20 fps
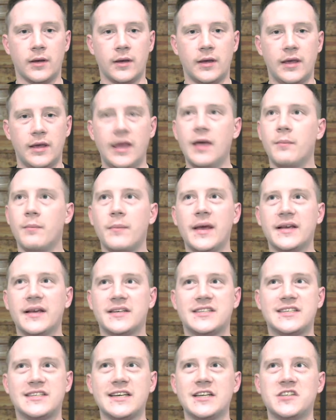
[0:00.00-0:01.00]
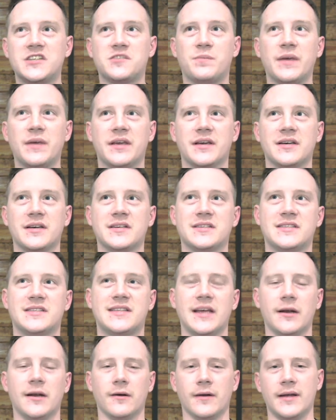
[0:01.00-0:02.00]
it makes sense because
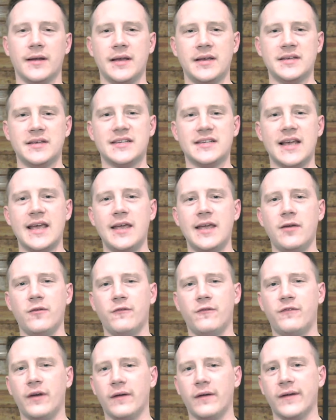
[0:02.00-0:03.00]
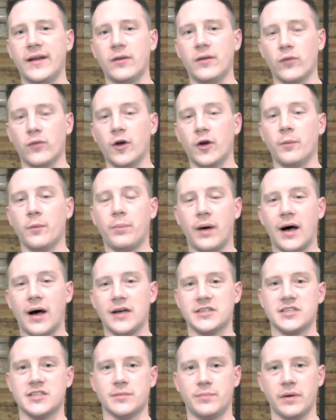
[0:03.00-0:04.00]
there is a very real
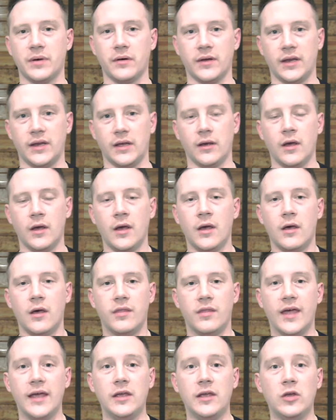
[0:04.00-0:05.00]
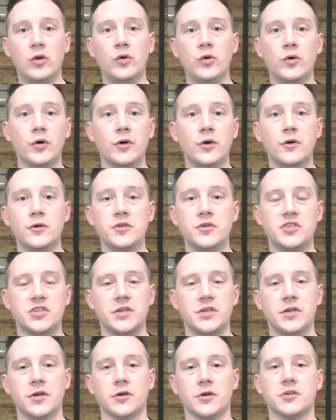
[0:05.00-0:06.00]
possibility that you
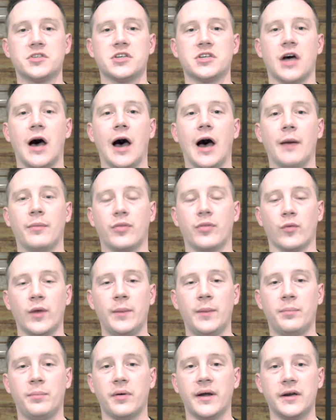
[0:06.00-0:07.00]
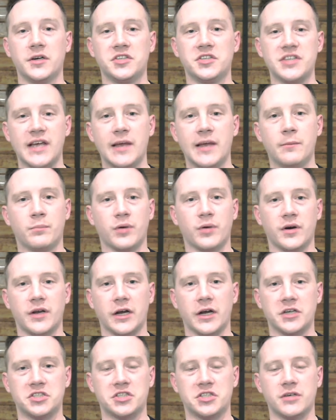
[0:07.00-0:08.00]
lose your top three players in
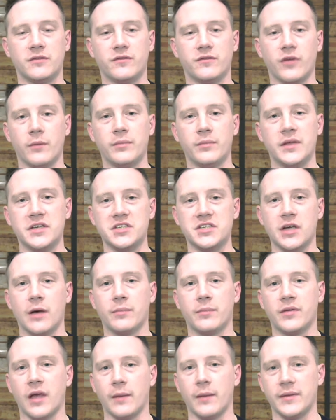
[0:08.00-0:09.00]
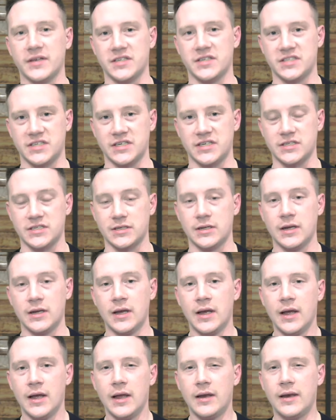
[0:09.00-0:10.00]
production from this upcoming season.
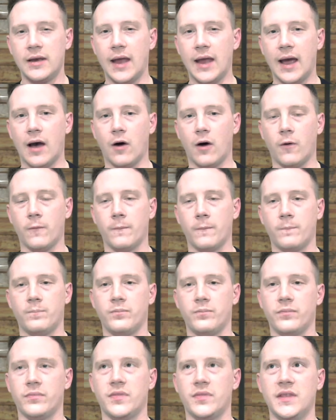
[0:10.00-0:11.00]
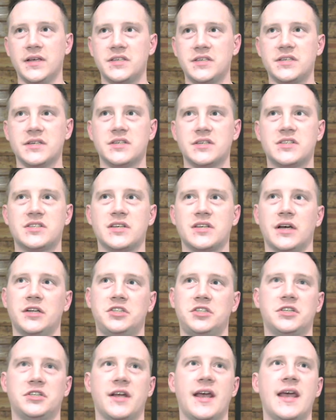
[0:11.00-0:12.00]
Now, this is
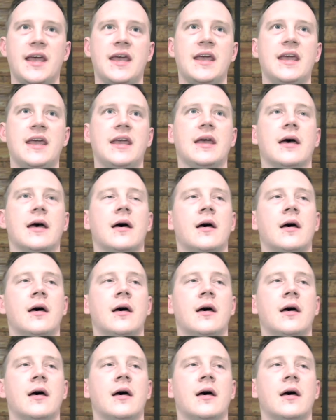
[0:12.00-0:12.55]
such a